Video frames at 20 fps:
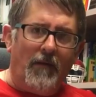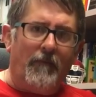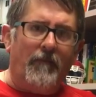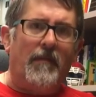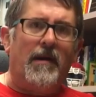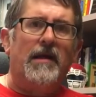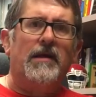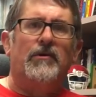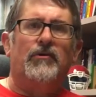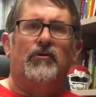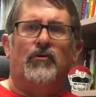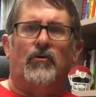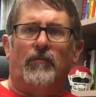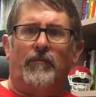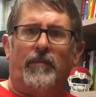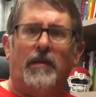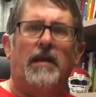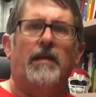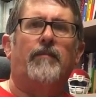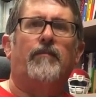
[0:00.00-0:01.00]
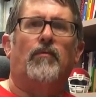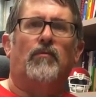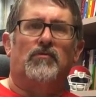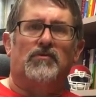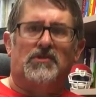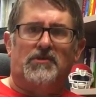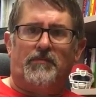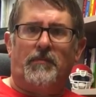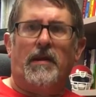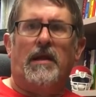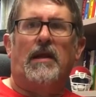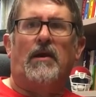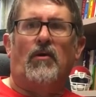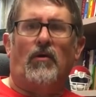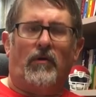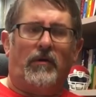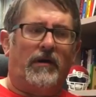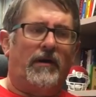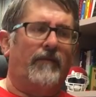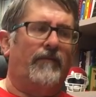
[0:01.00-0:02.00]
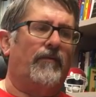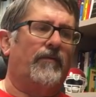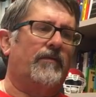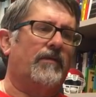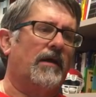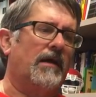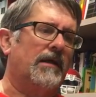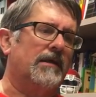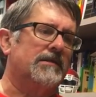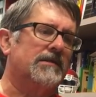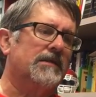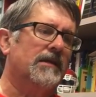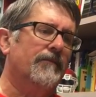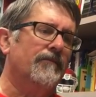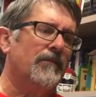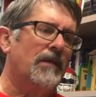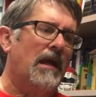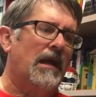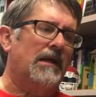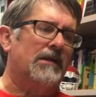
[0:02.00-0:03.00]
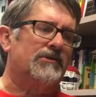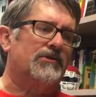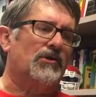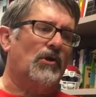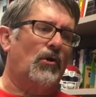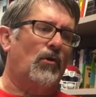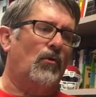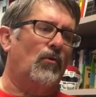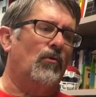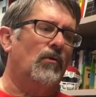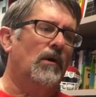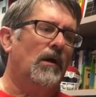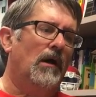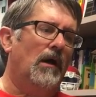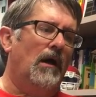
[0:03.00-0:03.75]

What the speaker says: major people speak on different things. And so